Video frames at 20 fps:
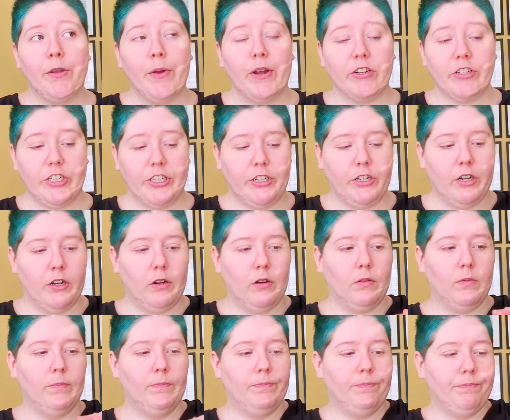actually
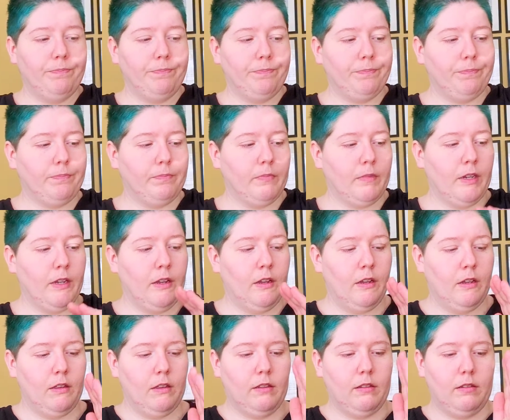go
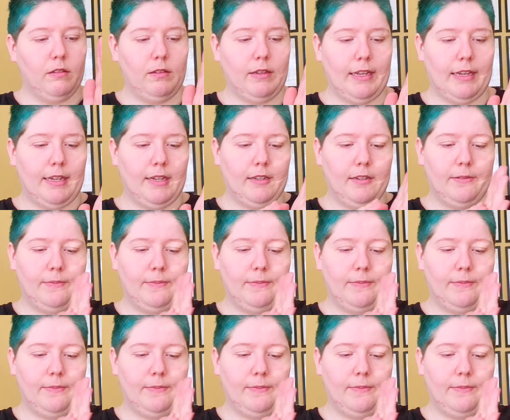like,